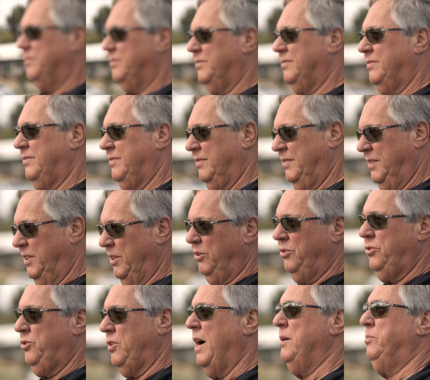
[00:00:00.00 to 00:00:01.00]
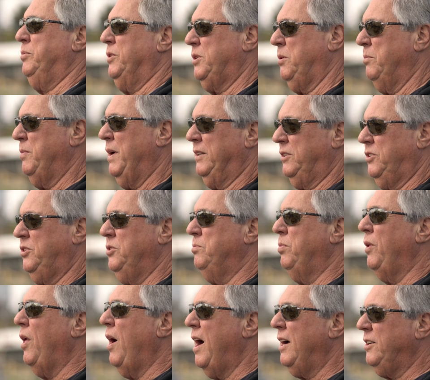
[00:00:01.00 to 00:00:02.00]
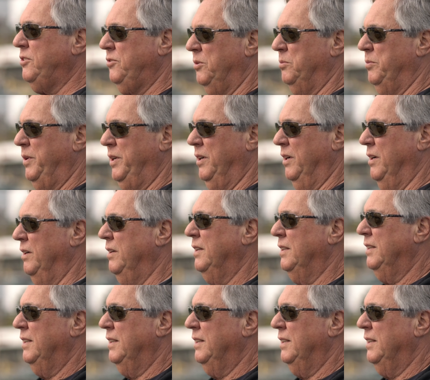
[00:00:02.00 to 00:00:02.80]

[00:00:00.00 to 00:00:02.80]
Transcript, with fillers: shop was. Their shop was about two blocks from here.